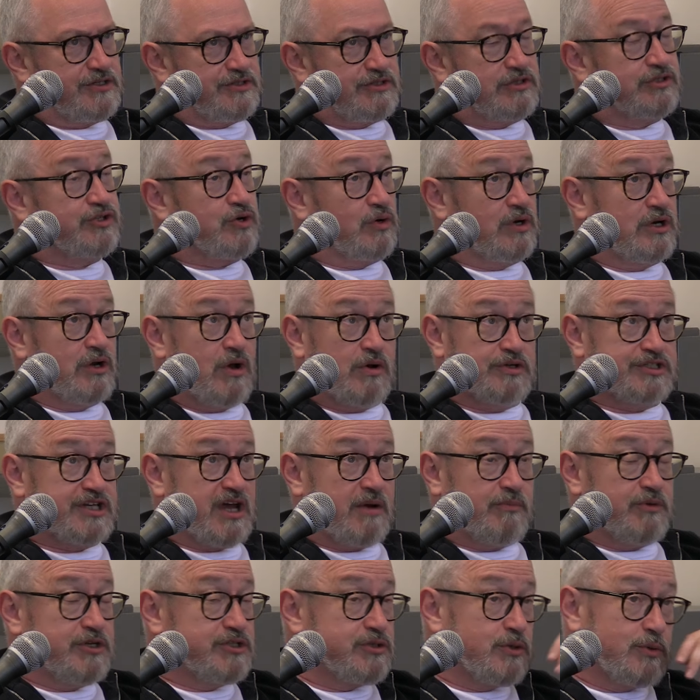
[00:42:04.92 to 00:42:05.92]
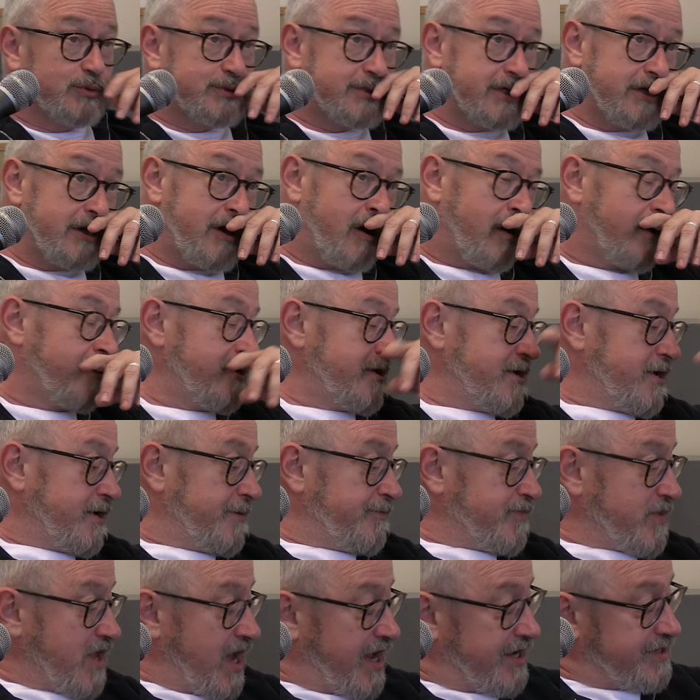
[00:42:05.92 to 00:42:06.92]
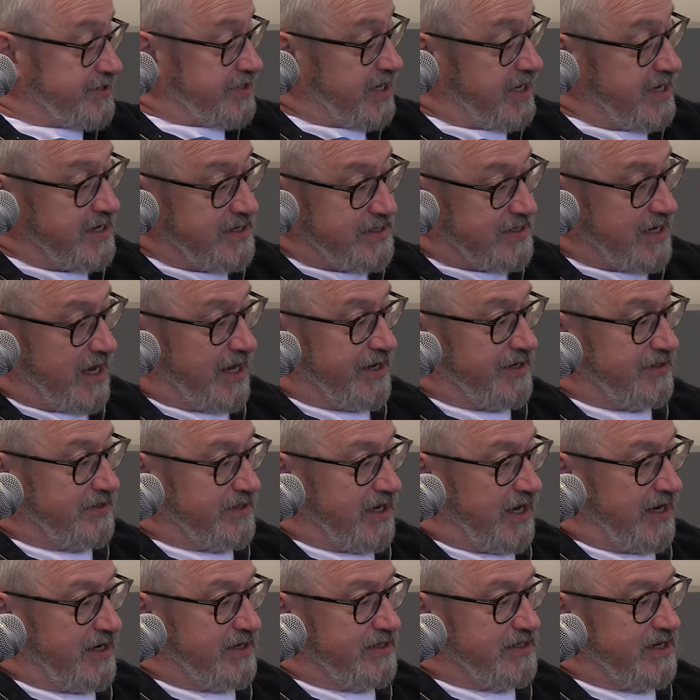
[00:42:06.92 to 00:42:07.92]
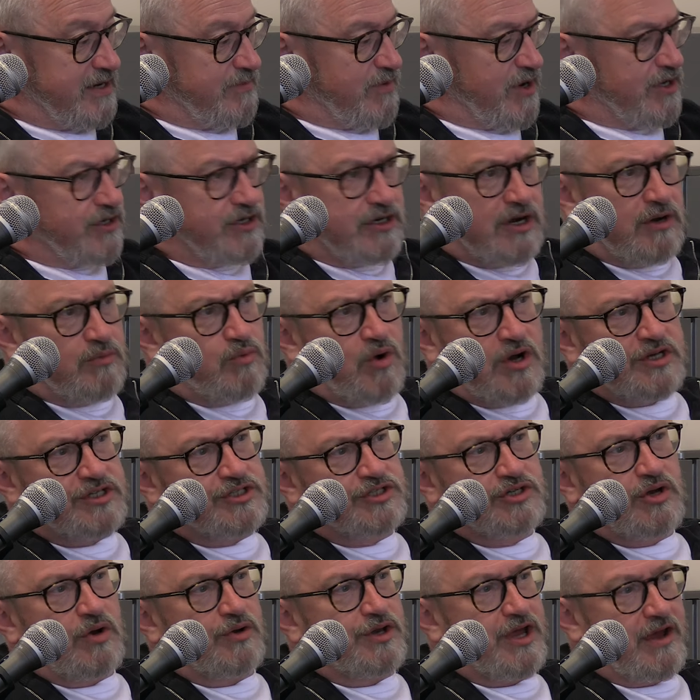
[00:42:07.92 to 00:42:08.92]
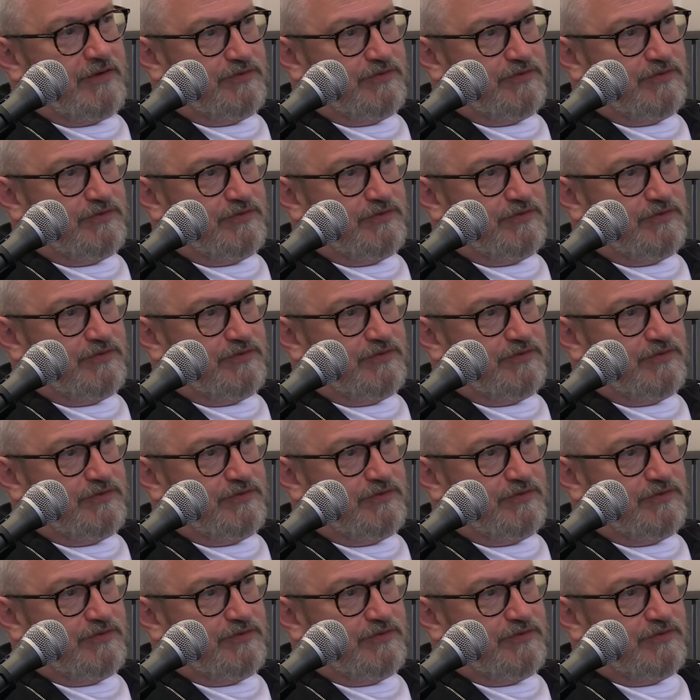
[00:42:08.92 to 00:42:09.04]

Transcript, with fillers: because during lockdown we talked a lot, and he and and he went, you know, why does God